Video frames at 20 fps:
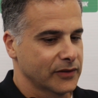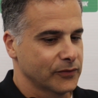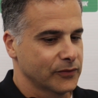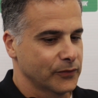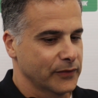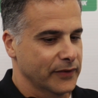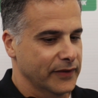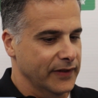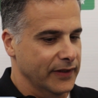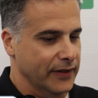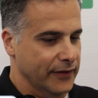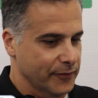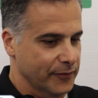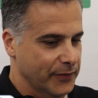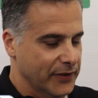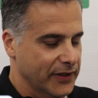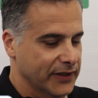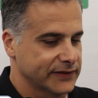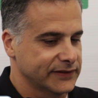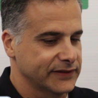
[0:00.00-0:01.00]
with the other
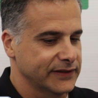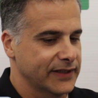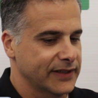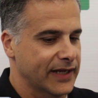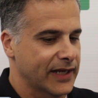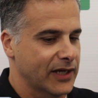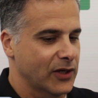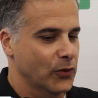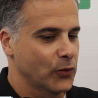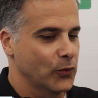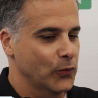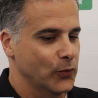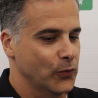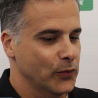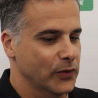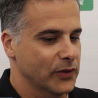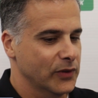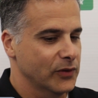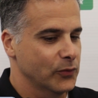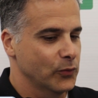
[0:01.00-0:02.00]
party. Now,
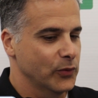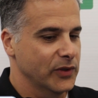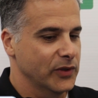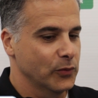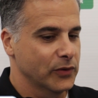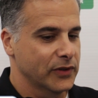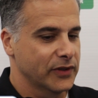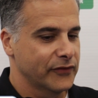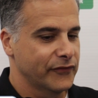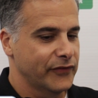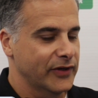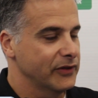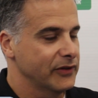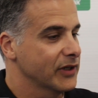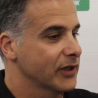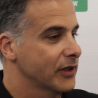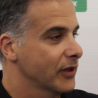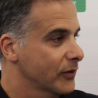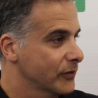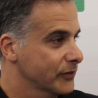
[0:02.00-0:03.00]
we were very
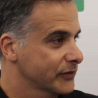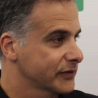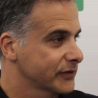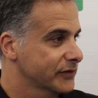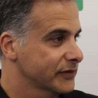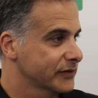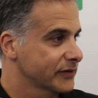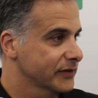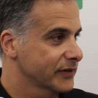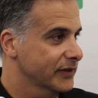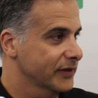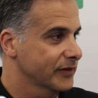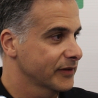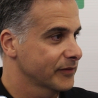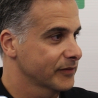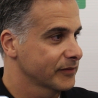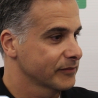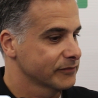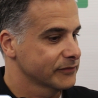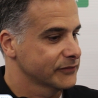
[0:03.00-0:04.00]
close
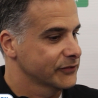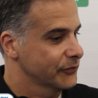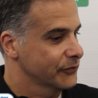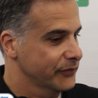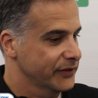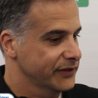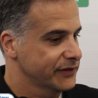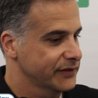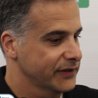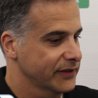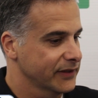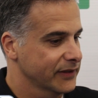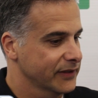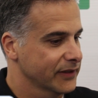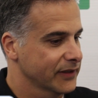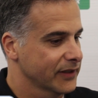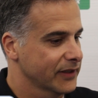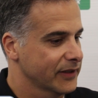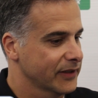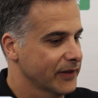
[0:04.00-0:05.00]
to
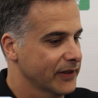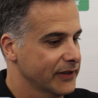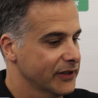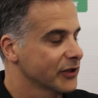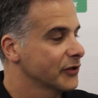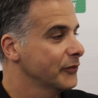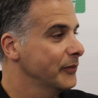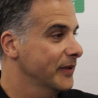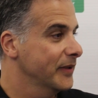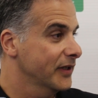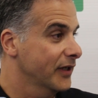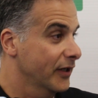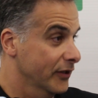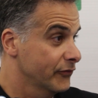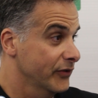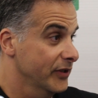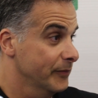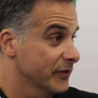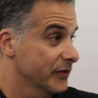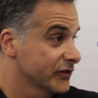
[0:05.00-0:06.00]
reaching an
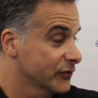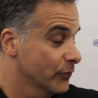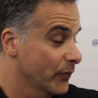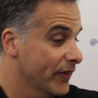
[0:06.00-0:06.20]
agreement